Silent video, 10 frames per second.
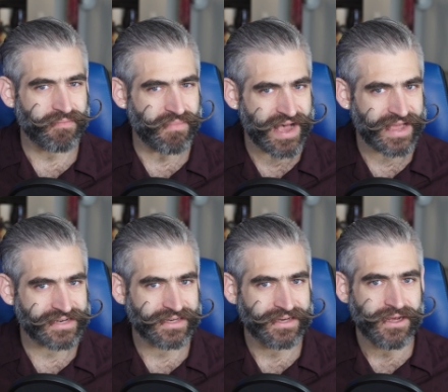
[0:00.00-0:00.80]

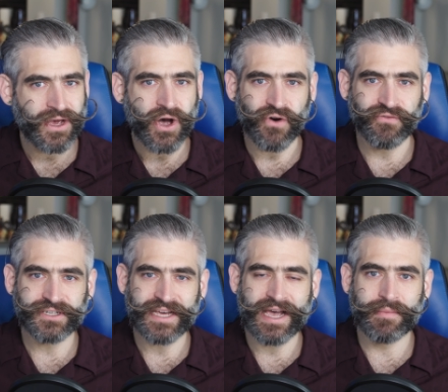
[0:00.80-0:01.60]
But, over
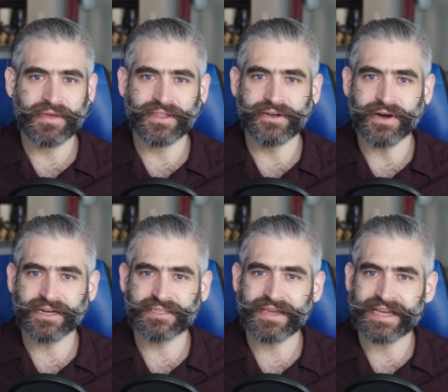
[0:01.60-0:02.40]
time, the
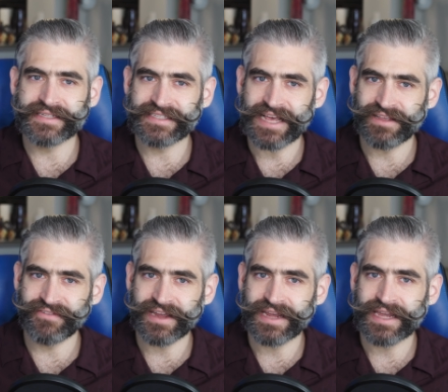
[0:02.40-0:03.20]
dogs began
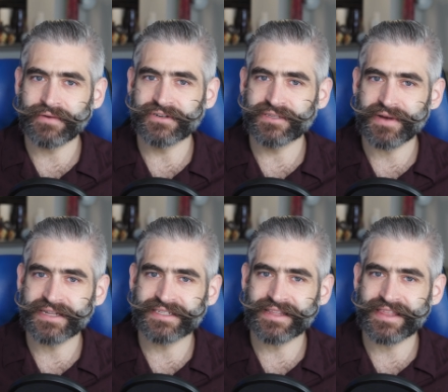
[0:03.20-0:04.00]
salivating in
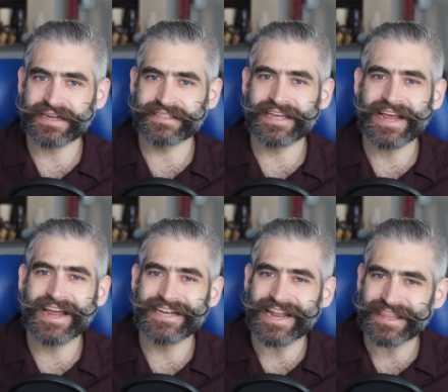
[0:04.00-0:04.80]
response to things that
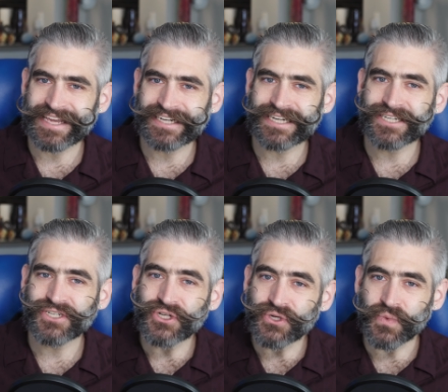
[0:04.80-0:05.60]
had nothing to
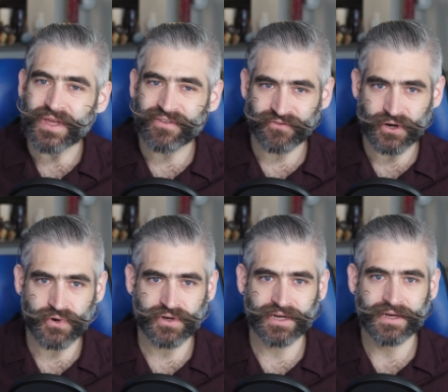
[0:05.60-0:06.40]
do with
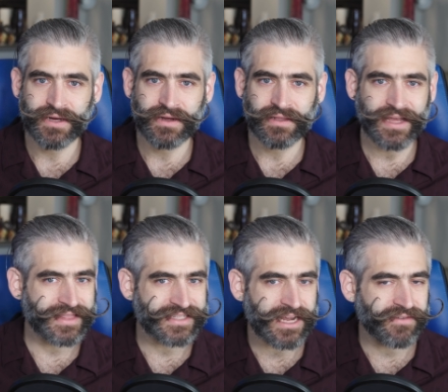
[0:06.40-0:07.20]
food, like
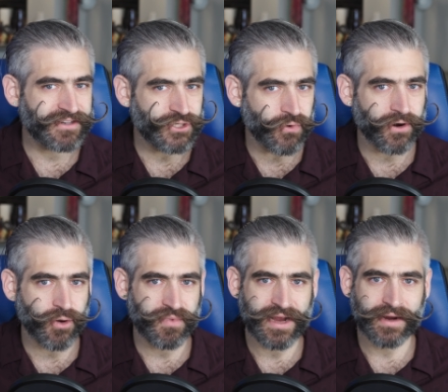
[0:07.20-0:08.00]
the sound of a door
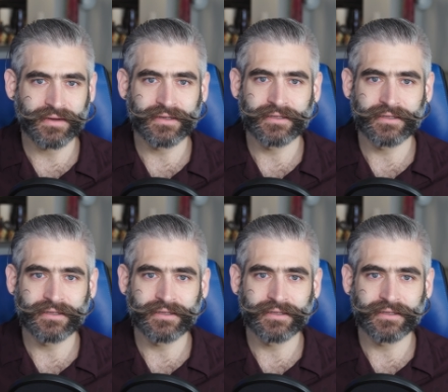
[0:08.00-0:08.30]
opening.